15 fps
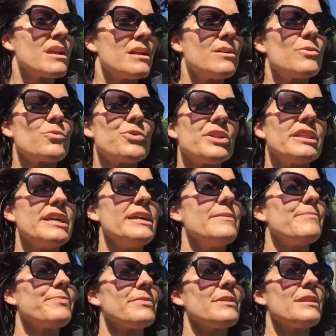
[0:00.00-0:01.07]
really,
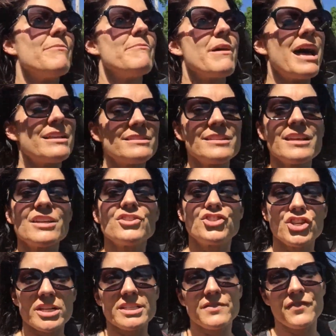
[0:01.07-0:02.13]
Mazda has
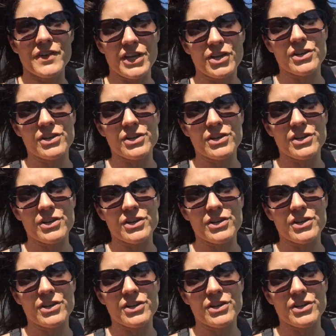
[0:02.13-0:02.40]
just figured